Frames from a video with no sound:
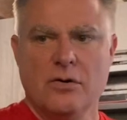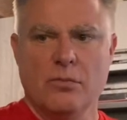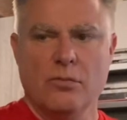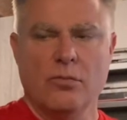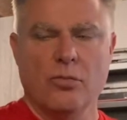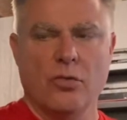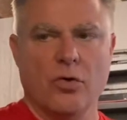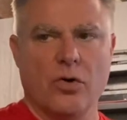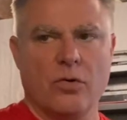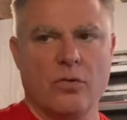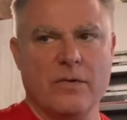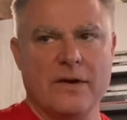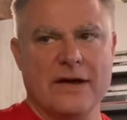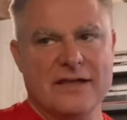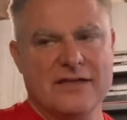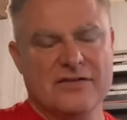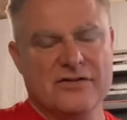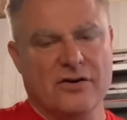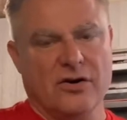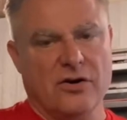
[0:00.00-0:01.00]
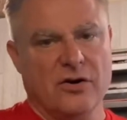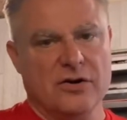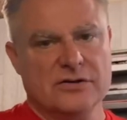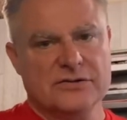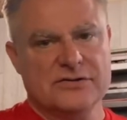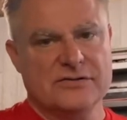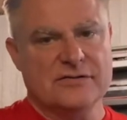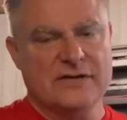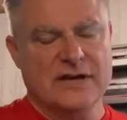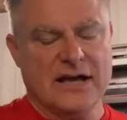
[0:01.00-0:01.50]
more width
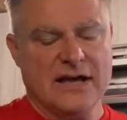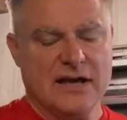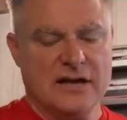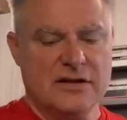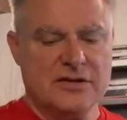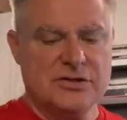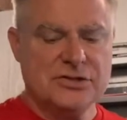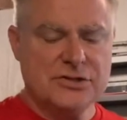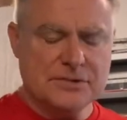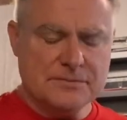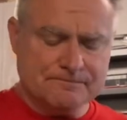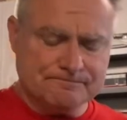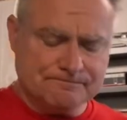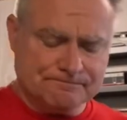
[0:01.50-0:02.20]
onto the edge